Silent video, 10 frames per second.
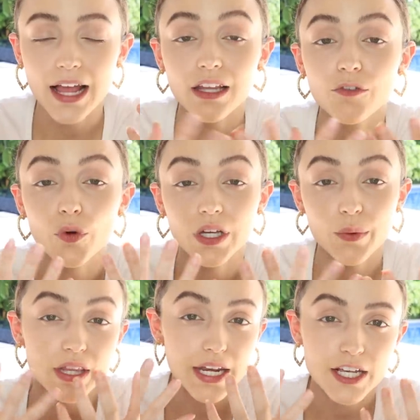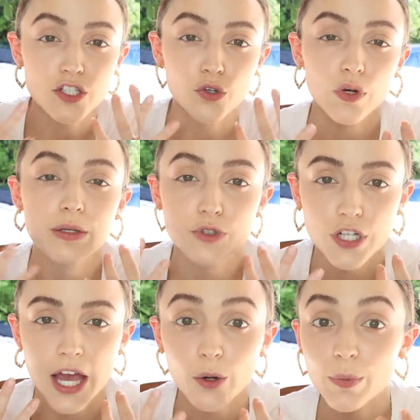love going in with a nice cream
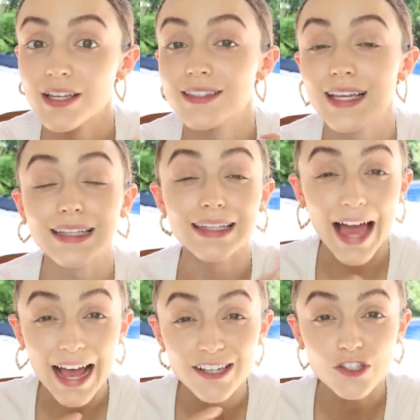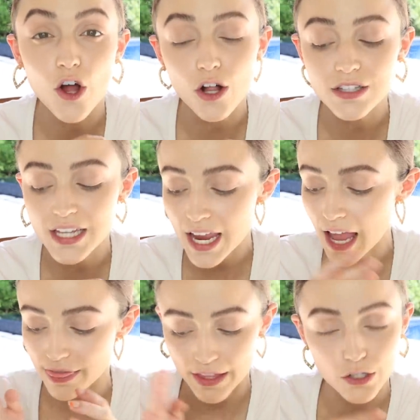shadow because they last all day
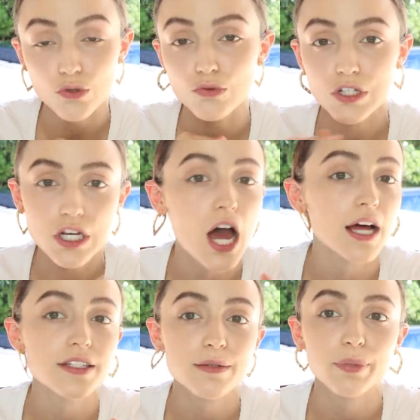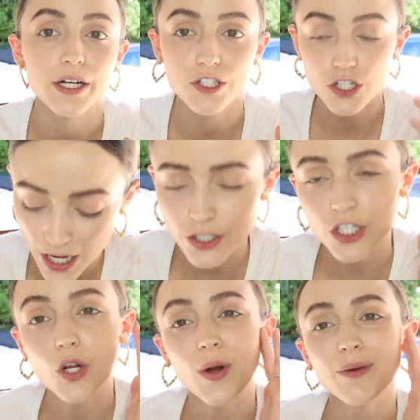and they do not budge.
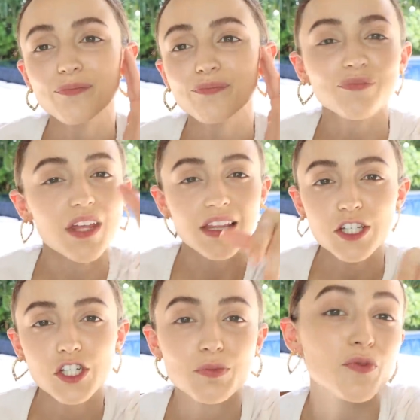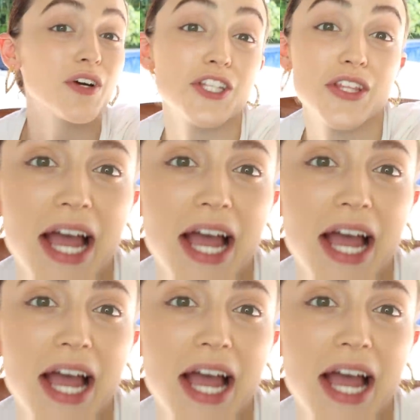Actually, you know what? Let's just move on to the